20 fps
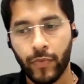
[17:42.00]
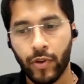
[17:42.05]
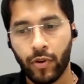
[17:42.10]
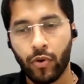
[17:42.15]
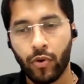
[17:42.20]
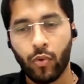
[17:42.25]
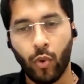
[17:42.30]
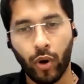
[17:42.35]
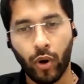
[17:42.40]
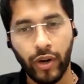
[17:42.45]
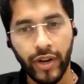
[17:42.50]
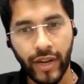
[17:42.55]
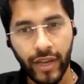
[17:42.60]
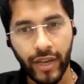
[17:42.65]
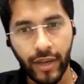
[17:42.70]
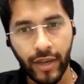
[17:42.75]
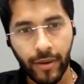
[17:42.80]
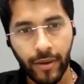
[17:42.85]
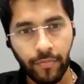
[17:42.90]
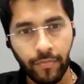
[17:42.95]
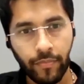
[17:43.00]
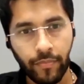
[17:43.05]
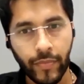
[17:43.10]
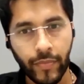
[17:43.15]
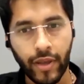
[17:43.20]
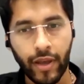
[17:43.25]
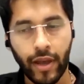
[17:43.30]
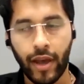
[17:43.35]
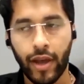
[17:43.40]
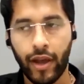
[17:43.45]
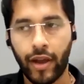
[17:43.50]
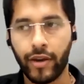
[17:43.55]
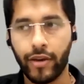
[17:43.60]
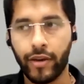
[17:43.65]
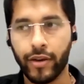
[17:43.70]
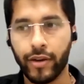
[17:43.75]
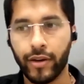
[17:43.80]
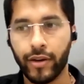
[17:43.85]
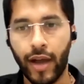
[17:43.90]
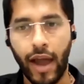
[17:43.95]
quality and
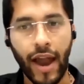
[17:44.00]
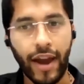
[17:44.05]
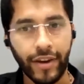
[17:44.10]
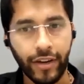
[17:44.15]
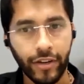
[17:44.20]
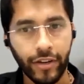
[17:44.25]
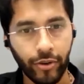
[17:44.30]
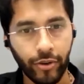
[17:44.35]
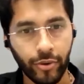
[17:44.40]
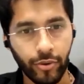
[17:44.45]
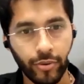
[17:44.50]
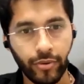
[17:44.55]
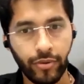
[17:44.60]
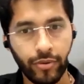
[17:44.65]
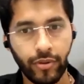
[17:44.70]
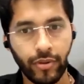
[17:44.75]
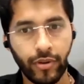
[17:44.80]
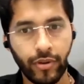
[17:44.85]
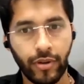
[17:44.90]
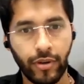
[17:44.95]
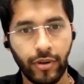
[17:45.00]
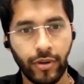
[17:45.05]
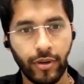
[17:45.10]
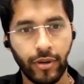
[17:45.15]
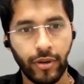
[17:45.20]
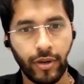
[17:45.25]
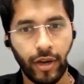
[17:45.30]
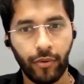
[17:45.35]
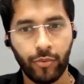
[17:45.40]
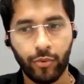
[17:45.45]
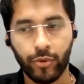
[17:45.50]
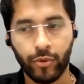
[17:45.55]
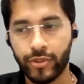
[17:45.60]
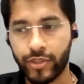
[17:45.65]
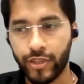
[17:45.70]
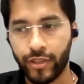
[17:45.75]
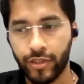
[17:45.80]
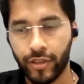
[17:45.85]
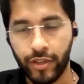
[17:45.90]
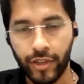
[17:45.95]
attitude. I won't say
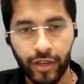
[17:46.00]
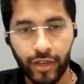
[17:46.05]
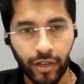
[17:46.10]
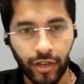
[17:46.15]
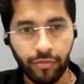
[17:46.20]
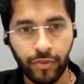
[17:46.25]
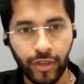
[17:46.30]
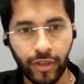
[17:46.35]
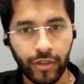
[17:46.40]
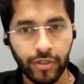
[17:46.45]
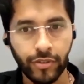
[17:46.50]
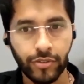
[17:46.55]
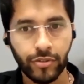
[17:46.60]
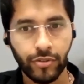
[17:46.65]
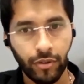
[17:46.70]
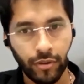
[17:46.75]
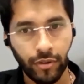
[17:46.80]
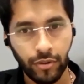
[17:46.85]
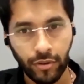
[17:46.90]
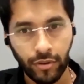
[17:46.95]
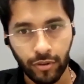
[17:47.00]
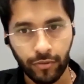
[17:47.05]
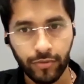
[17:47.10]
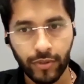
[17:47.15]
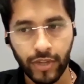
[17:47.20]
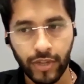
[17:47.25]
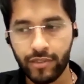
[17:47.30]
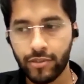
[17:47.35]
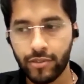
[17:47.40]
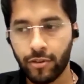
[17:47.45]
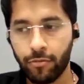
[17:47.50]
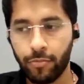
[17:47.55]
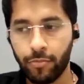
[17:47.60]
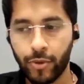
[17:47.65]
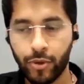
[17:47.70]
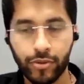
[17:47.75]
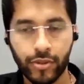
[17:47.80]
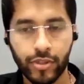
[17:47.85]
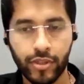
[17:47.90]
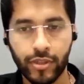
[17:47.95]
really convenience or all of that stuff,
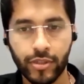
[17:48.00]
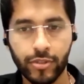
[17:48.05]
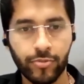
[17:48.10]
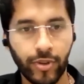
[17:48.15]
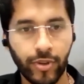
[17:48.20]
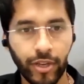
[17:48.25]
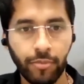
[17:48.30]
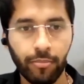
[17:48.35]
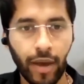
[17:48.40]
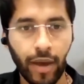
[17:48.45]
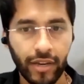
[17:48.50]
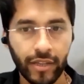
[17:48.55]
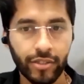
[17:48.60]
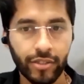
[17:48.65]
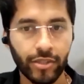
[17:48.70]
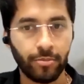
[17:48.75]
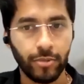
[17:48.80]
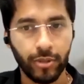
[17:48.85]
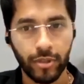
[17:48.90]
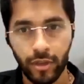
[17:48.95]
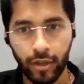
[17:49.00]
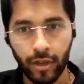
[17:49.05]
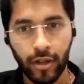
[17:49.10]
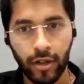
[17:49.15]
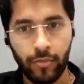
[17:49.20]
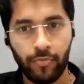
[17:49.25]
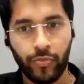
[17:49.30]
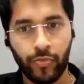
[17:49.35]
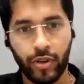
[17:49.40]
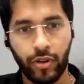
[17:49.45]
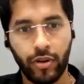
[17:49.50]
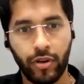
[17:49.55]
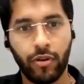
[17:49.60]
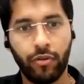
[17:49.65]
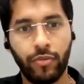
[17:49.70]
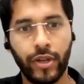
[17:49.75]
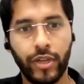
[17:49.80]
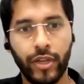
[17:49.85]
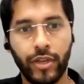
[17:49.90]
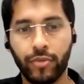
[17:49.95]
because it is very manageable.
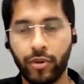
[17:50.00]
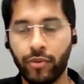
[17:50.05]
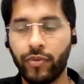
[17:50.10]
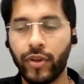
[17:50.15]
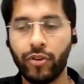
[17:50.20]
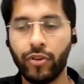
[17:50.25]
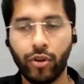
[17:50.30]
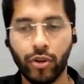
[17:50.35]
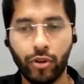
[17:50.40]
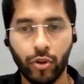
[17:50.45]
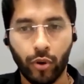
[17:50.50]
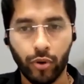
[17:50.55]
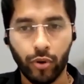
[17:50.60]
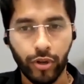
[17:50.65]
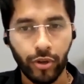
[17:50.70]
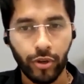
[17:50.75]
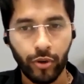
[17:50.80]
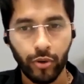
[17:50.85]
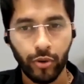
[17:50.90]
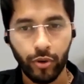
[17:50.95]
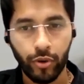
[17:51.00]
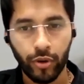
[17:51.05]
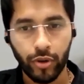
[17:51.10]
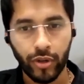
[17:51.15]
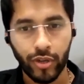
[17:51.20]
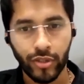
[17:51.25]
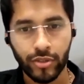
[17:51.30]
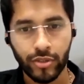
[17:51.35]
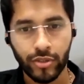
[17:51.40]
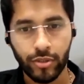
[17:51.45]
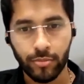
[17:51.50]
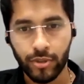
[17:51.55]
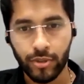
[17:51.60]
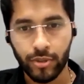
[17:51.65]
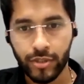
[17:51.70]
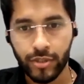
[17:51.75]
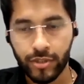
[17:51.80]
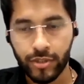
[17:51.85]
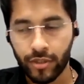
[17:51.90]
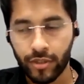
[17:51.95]
Even when you're talking to your
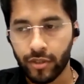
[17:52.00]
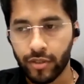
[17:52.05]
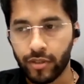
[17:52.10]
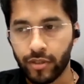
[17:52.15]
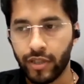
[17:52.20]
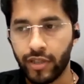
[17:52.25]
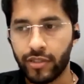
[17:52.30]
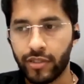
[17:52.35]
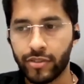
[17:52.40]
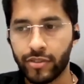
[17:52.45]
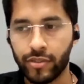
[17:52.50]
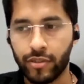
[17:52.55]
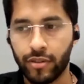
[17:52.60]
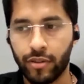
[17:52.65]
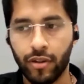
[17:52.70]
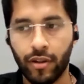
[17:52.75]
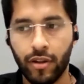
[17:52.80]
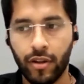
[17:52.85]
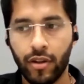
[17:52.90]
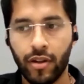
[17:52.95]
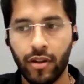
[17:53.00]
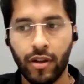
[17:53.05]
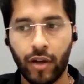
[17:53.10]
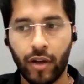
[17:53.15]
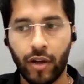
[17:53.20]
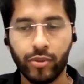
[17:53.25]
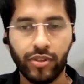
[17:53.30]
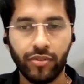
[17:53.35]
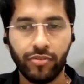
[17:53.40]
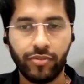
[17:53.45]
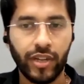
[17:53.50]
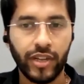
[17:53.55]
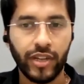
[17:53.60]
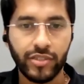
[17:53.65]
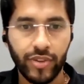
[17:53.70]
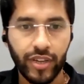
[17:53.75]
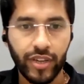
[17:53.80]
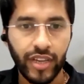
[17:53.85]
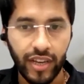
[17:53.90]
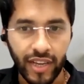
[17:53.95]
customers, I would say there is
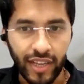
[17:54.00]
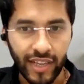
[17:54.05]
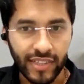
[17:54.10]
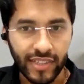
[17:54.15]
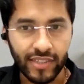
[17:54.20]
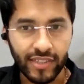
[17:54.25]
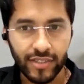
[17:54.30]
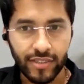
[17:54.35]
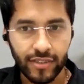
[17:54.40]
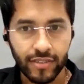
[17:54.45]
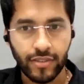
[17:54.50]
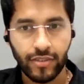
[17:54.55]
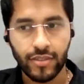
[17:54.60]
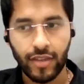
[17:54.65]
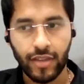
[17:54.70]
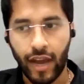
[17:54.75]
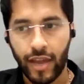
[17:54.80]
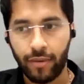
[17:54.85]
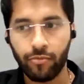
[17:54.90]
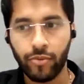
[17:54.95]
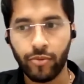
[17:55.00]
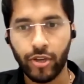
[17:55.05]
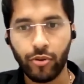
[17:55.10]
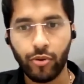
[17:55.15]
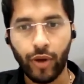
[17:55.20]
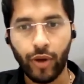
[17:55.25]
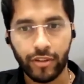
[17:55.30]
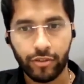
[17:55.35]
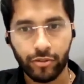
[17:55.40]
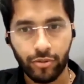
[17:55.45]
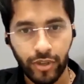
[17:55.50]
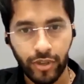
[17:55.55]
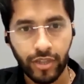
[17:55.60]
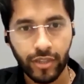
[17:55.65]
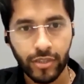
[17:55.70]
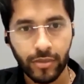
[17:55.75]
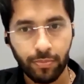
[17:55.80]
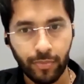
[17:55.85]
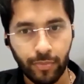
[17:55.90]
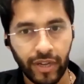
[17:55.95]
very less time when you actually
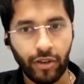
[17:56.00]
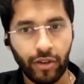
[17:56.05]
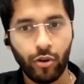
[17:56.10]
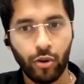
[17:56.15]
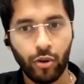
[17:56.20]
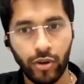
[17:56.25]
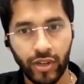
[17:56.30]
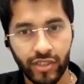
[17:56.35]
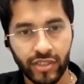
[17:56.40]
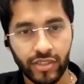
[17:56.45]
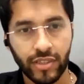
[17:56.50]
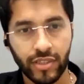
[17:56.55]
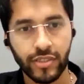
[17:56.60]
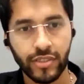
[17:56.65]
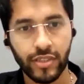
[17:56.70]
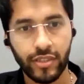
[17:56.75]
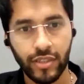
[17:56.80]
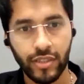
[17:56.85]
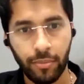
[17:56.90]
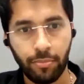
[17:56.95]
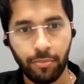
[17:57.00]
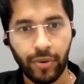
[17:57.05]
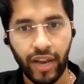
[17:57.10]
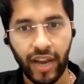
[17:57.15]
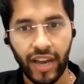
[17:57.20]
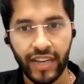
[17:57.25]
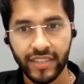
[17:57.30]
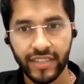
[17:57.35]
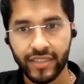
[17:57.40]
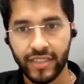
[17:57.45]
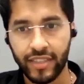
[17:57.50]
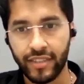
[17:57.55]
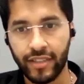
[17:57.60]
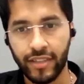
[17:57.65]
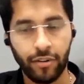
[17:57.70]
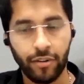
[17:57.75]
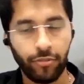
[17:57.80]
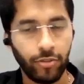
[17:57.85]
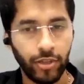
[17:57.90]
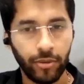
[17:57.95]
spend on discussing the price and the
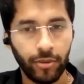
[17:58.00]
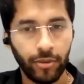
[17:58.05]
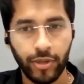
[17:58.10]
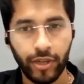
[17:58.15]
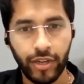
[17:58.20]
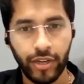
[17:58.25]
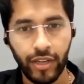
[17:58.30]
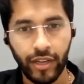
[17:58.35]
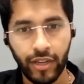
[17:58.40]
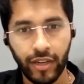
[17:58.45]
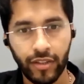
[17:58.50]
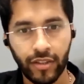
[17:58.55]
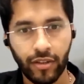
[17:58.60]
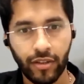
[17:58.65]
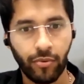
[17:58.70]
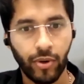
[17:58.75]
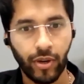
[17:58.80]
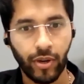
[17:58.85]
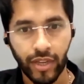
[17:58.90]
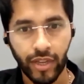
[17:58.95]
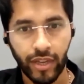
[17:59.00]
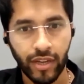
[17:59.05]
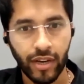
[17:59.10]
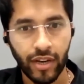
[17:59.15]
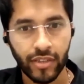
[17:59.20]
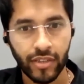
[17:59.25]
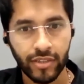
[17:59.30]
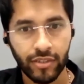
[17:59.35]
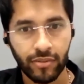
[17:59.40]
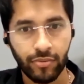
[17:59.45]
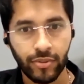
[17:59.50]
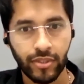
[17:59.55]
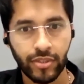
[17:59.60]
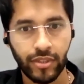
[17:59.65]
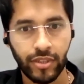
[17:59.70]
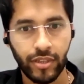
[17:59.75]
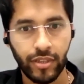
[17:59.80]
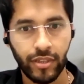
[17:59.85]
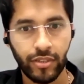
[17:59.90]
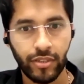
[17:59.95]
availability and the working hours in which
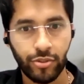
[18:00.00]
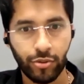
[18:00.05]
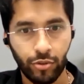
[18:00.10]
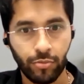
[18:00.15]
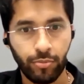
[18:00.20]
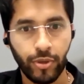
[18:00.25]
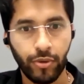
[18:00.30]
they should